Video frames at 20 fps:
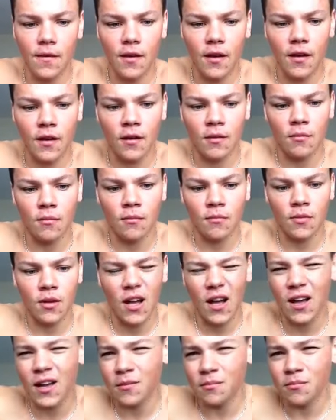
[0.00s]

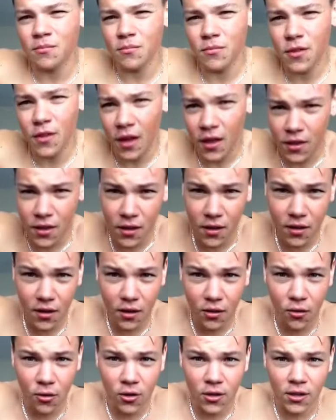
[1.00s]
I think they
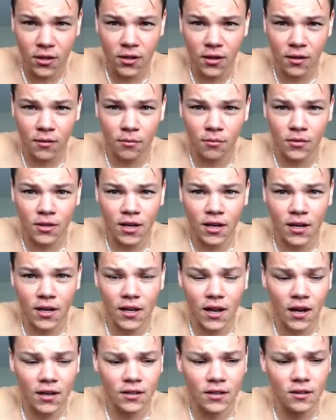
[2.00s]
call it daily
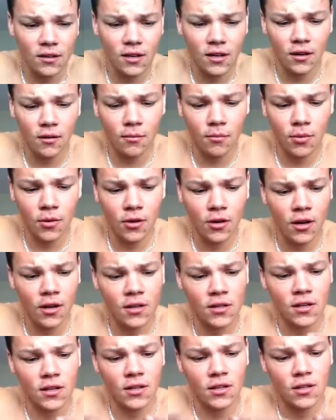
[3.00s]
undulating
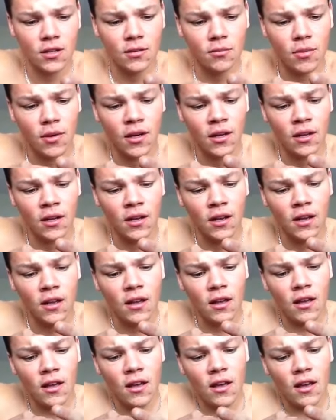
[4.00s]
periodization, but
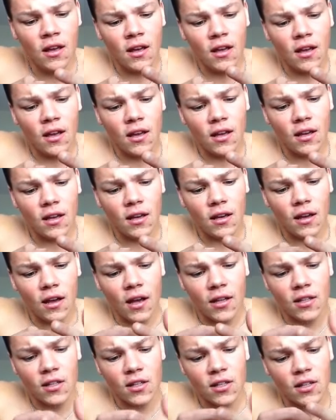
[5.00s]

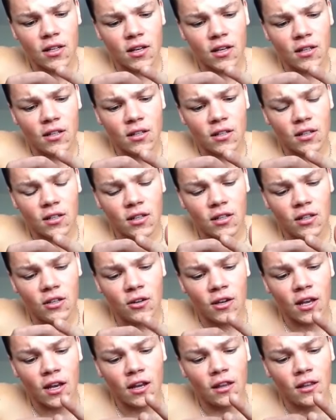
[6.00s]
I just see it as you
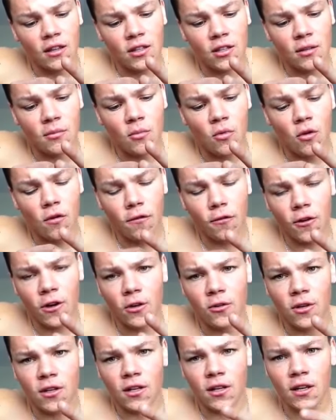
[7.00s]
get in the gym more
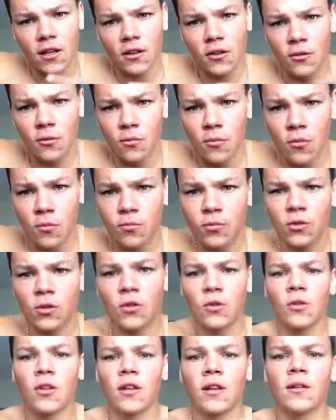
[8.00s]
frequently, you
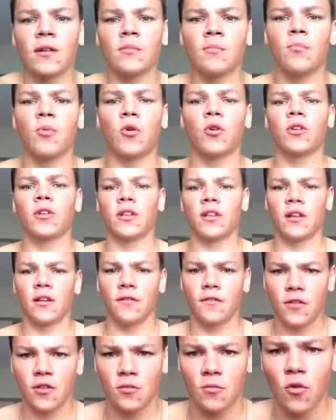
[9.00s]
do the important
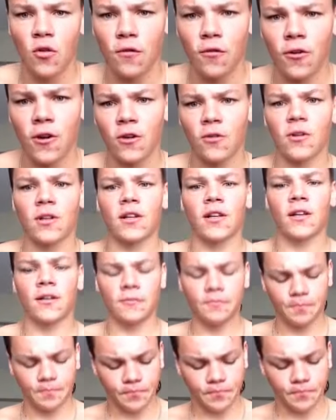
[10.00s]
lifts more frequently,